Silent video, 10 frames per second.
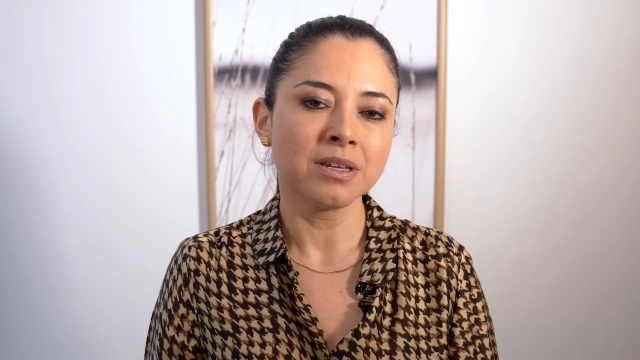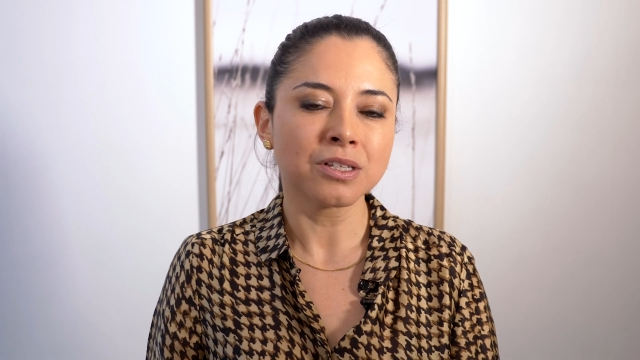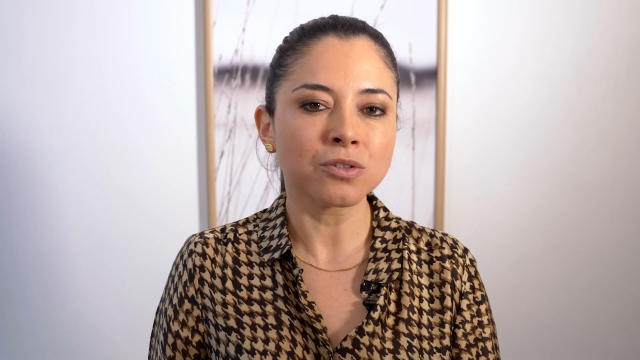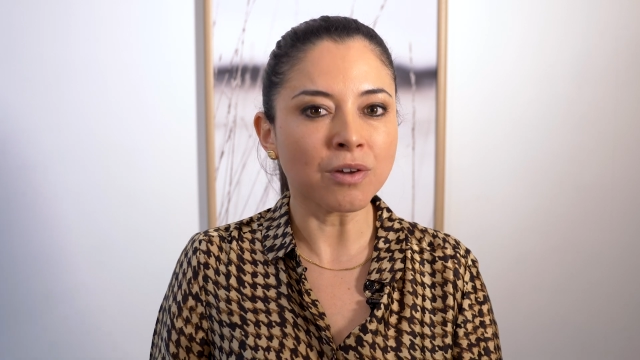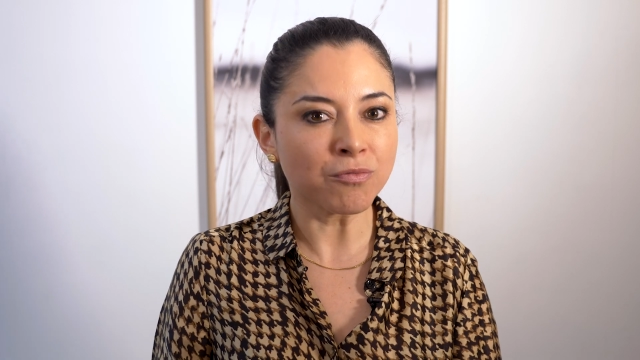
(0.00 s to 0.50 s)

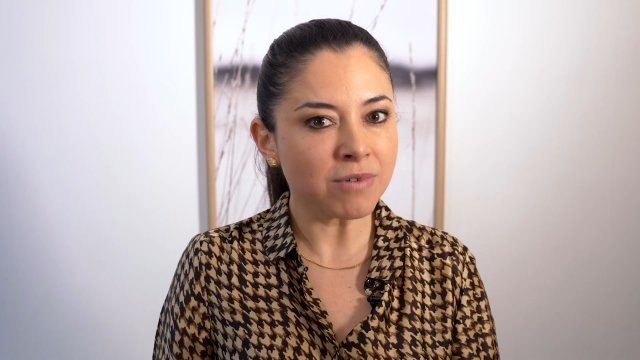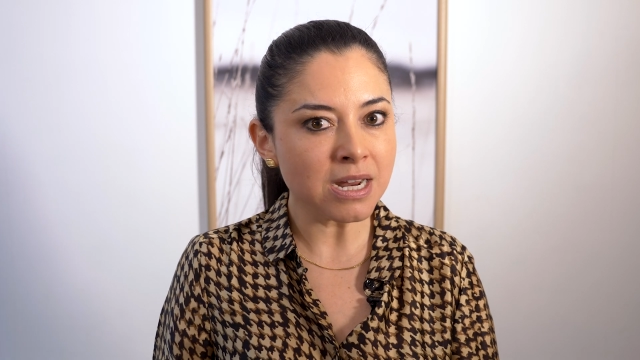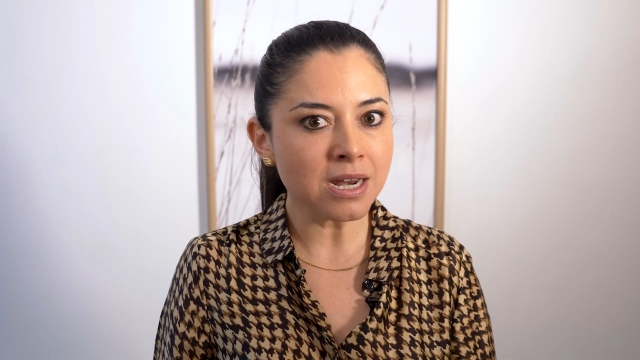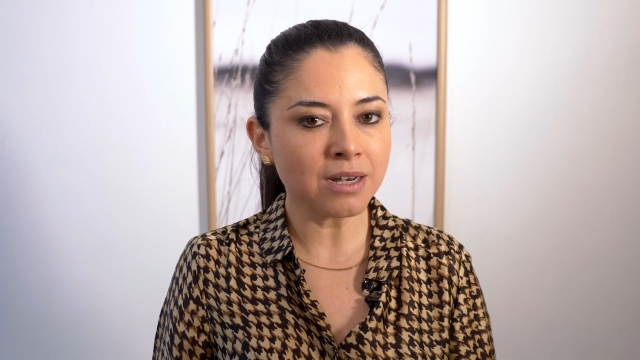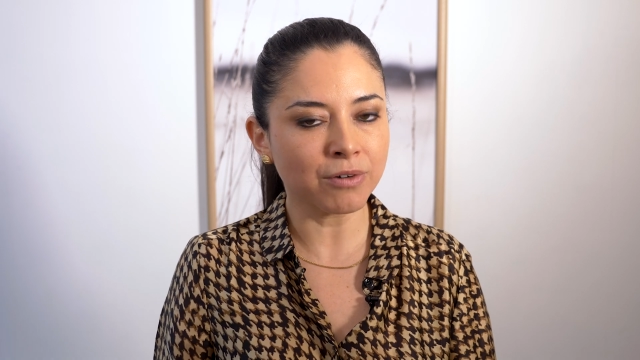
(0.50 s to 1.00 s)
So I
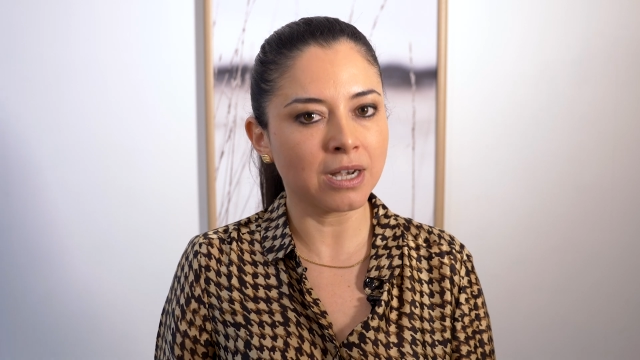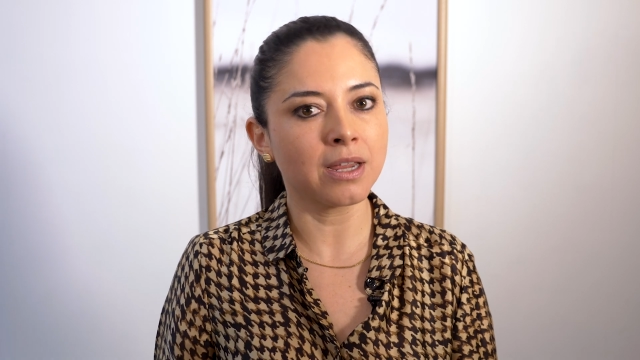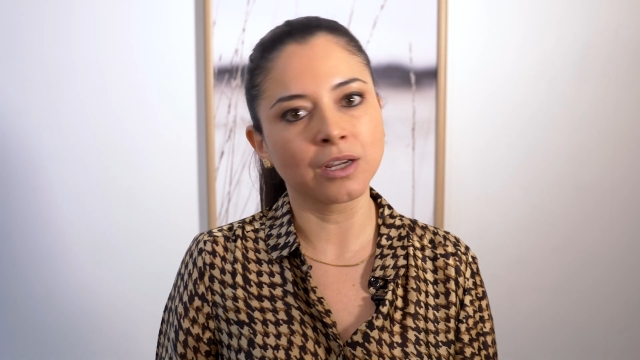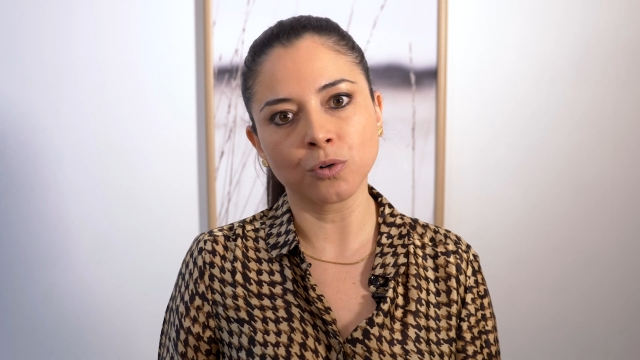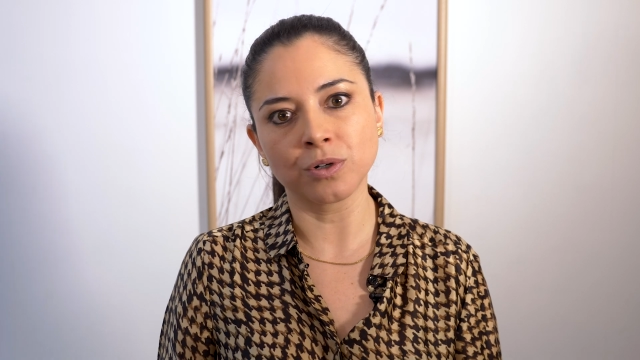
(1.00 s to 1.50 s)
really
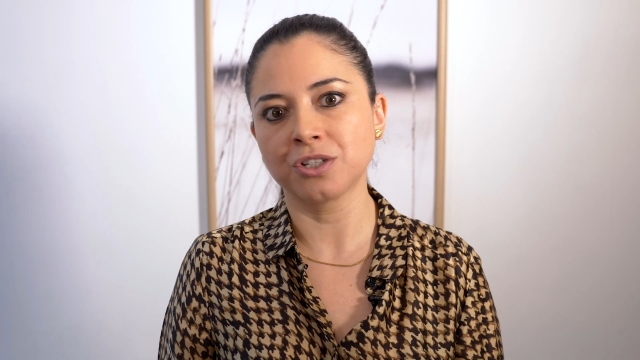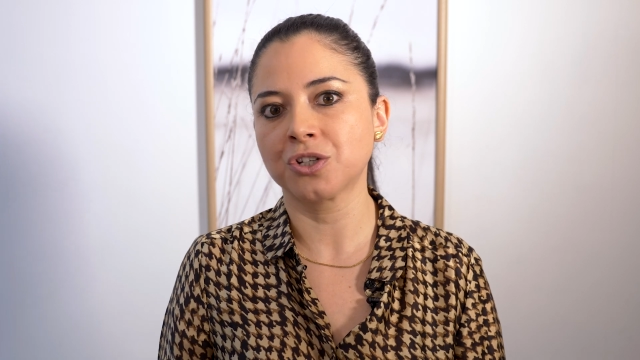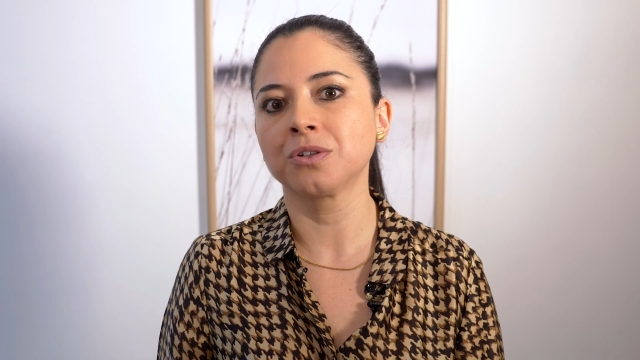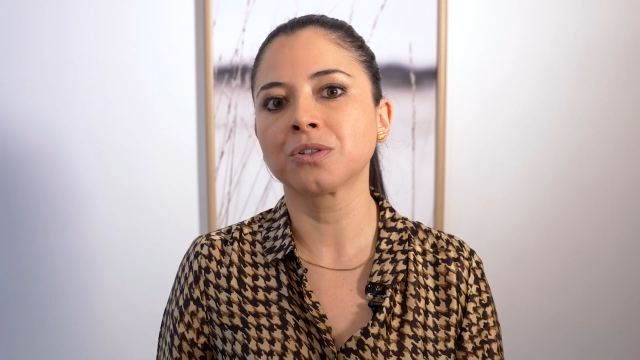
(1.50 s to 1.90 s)
encourage you